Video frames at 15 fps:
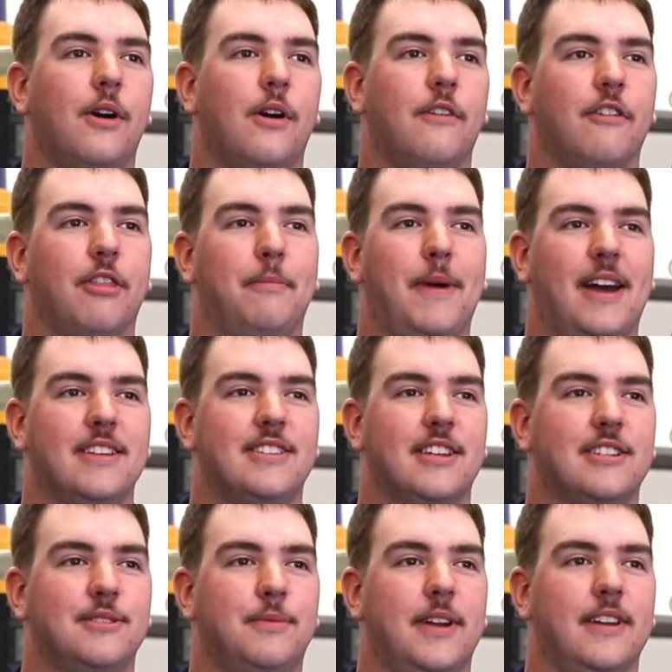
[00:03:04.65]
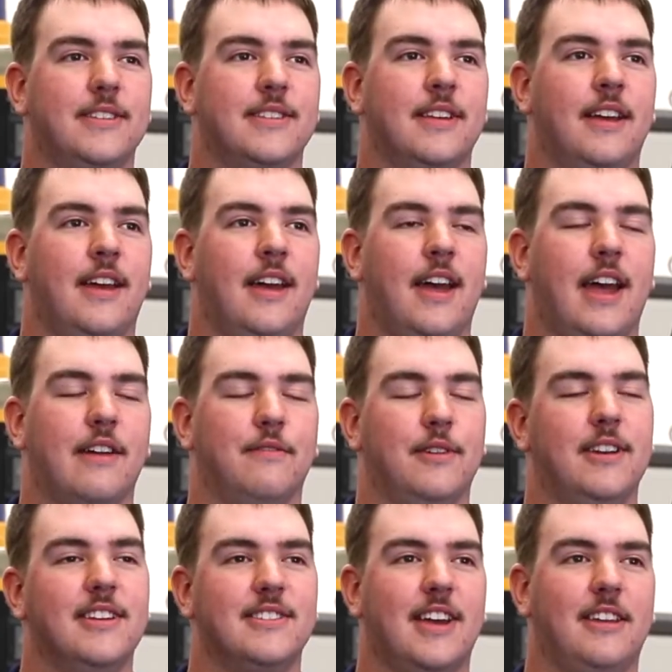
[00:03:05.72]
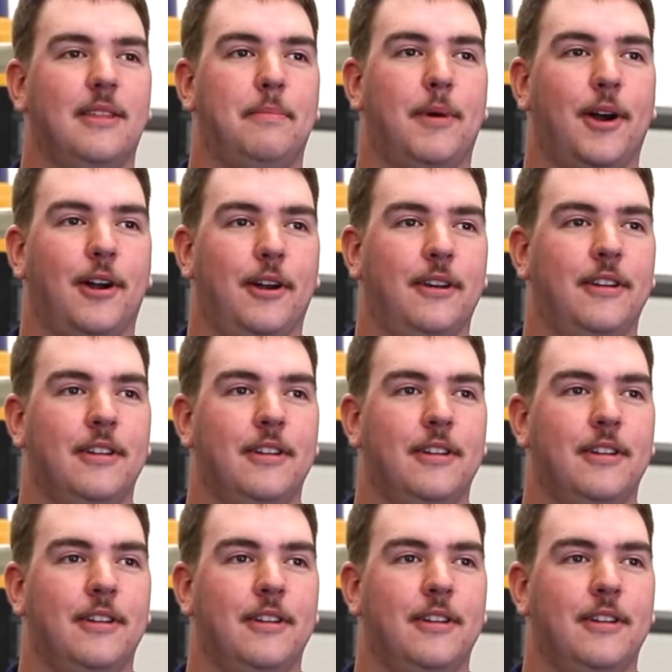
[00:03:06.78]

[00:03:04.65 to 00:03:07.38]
Over the past 6 weeks, I've redesigned the part,